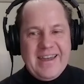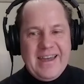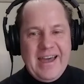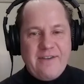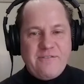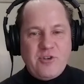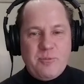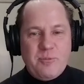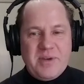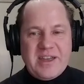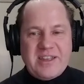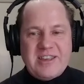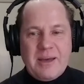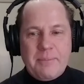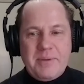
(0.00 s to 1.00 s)
Have you
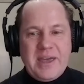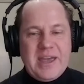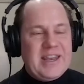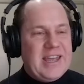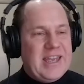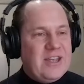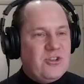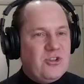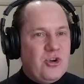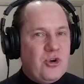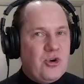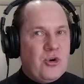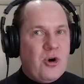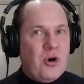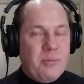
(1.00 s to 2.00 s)
picked up any
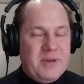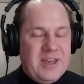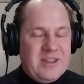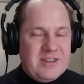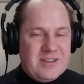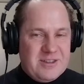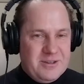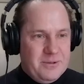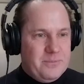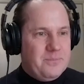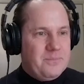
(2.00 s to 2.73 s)
new hobbies?